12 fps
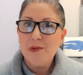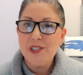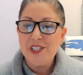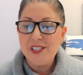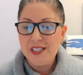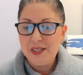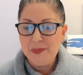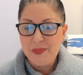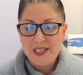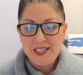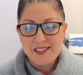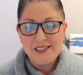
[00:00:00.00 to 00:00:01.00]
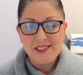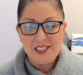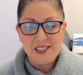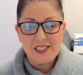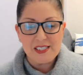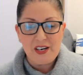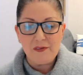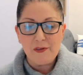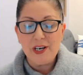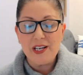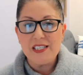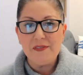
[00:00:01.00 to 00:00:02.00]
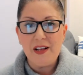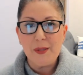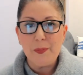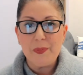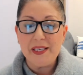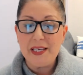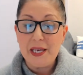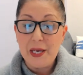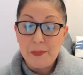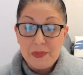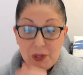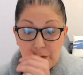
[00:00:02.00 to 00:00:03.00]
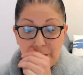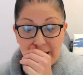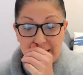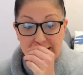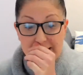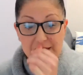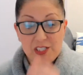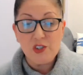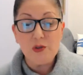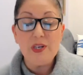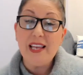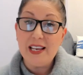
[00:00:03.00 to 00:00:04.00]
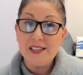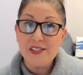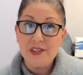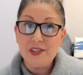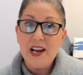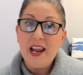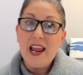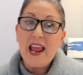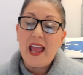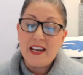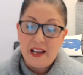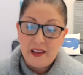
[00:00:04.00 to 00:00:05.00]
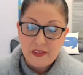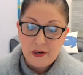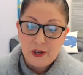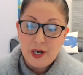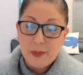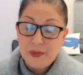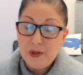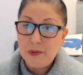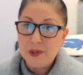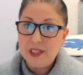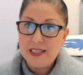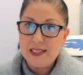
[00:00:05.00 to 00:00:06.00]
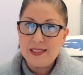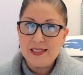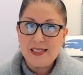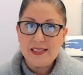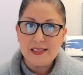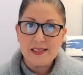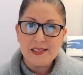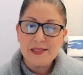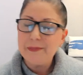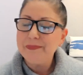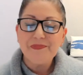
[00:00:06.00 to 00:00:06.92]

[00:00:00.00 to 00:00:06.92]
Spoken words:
which is committed to discovering and developing immune medicines to treat cancer and other immune-related diseases.